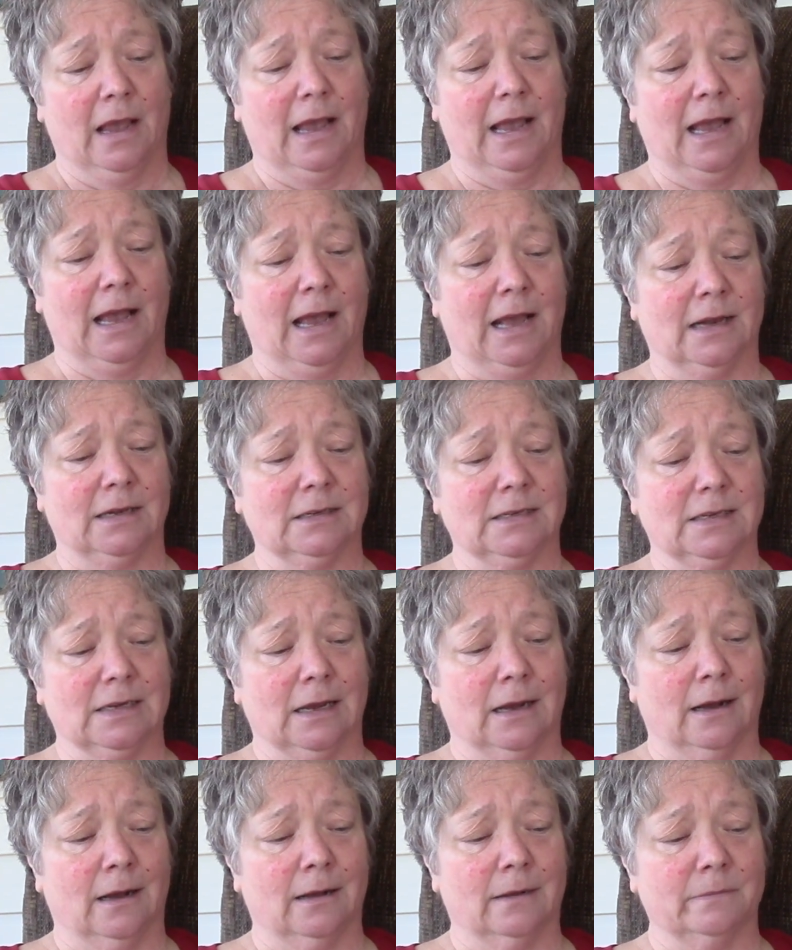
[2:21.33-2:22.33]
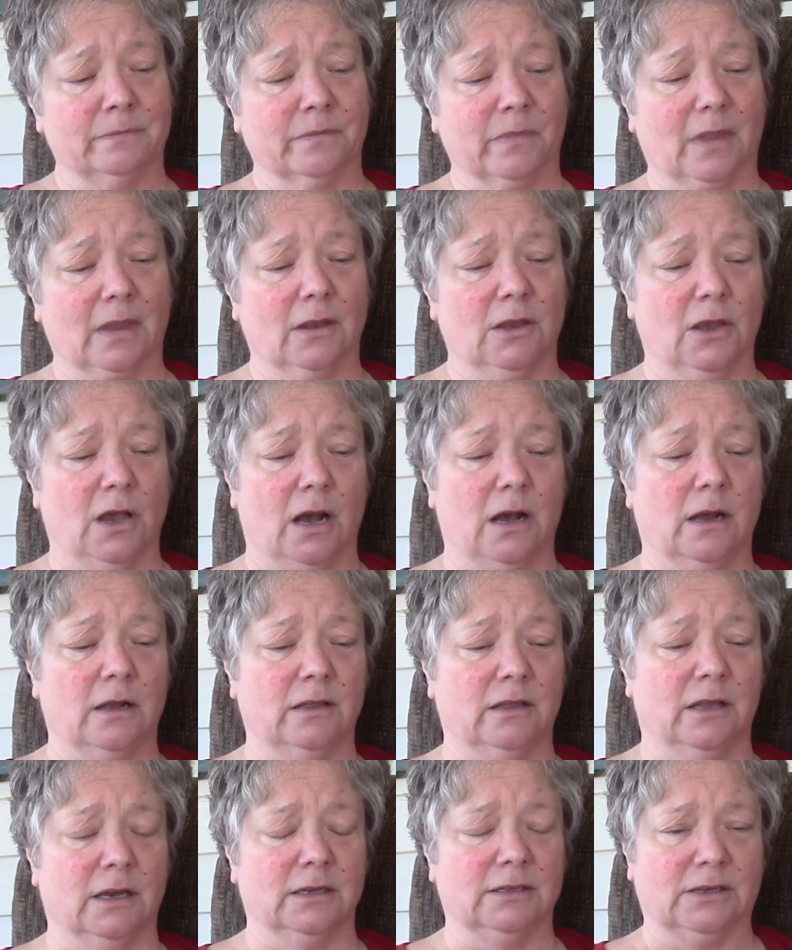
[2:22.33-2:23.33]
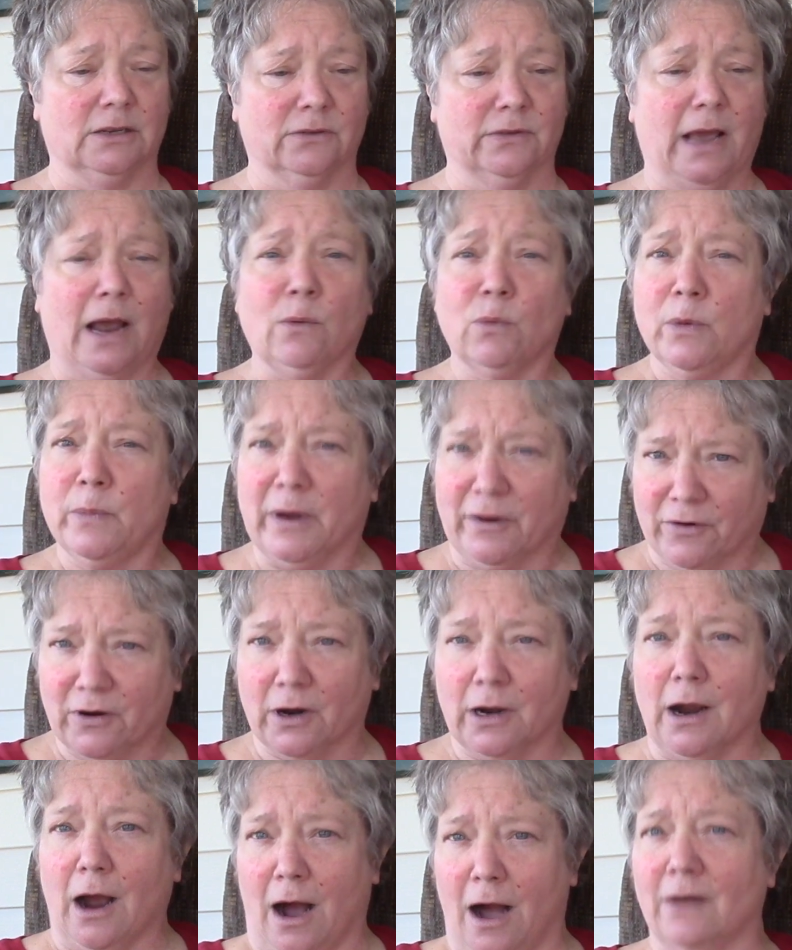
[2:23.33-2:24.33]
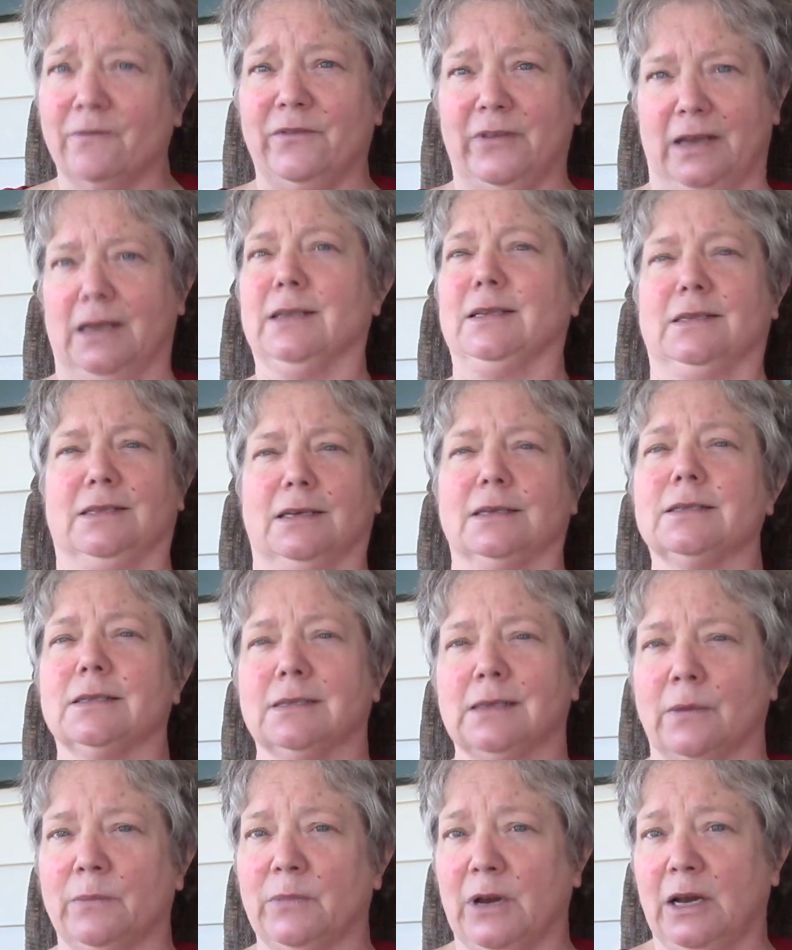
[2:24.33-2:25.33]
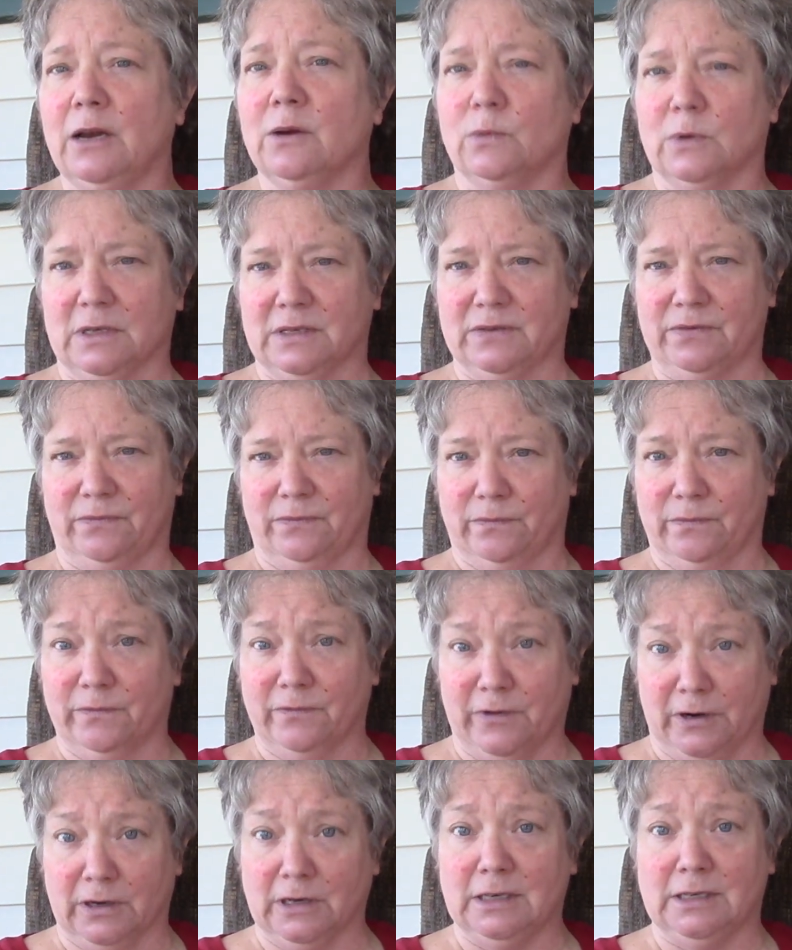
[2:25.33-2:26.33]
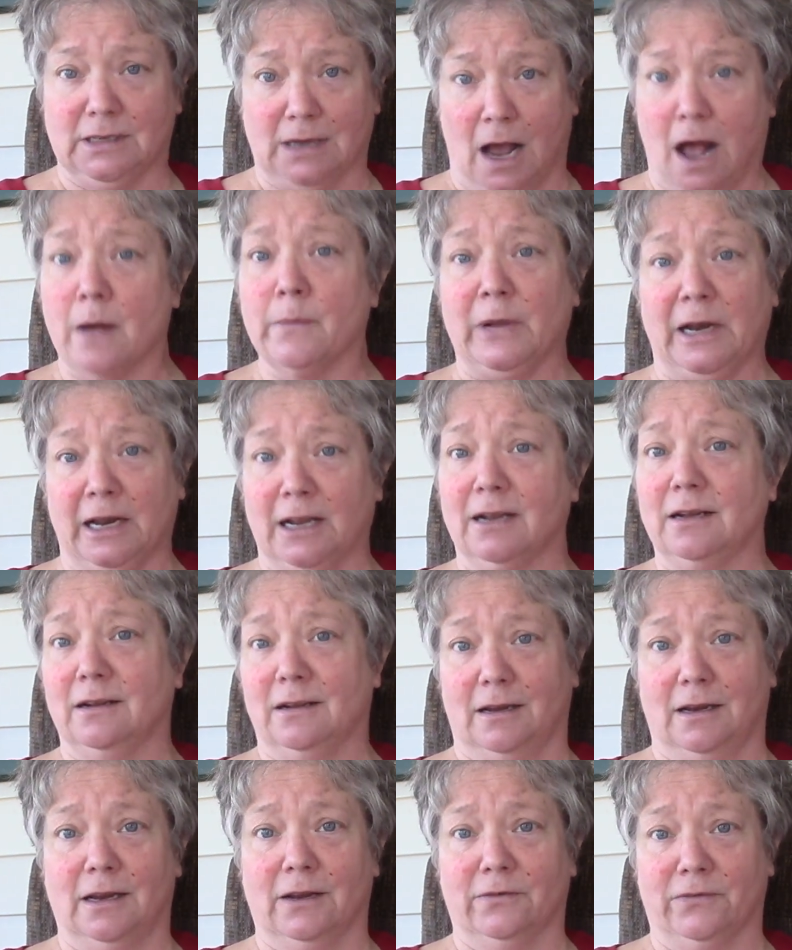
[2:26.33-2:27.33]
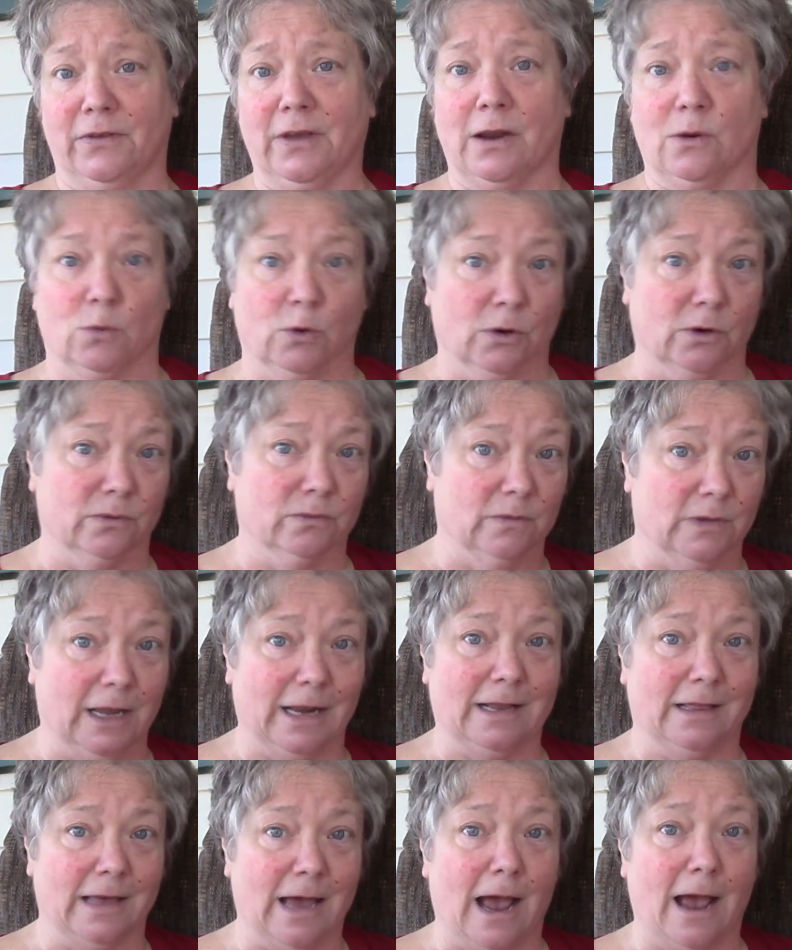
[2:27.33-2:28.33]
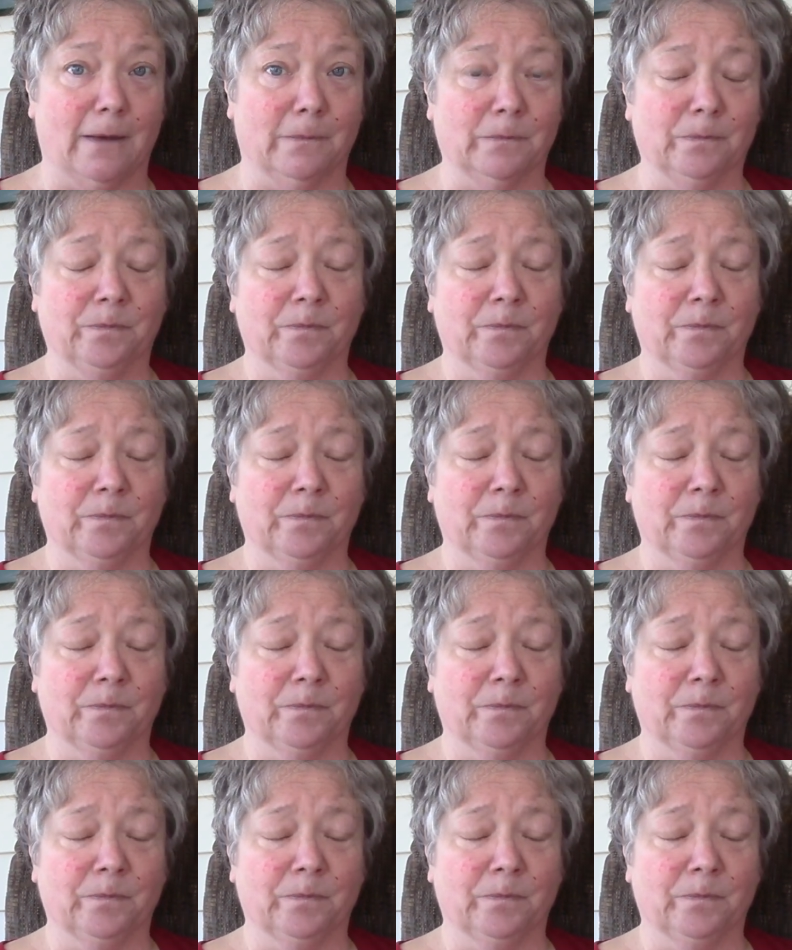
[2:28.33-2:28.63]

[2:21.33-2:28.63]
And so that would be very obvious that somebody was very dominant if they were like that.